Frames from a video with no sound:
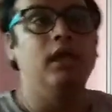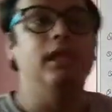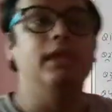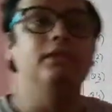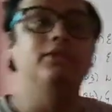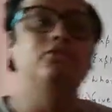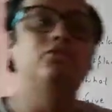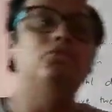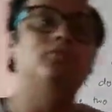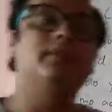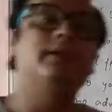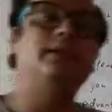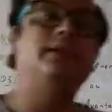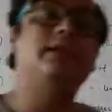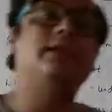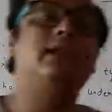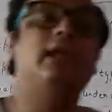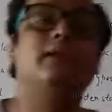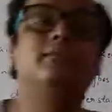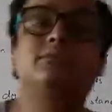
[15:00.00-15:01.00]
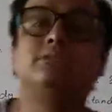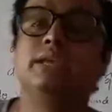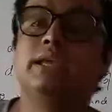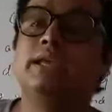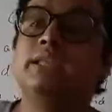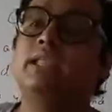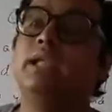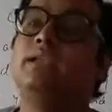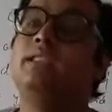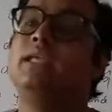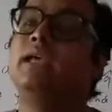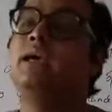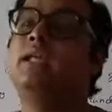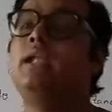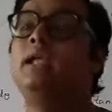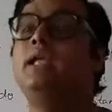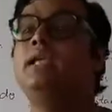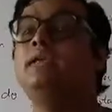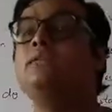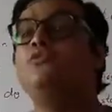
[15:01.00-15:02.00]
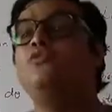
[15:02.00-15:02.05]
you many times say that there is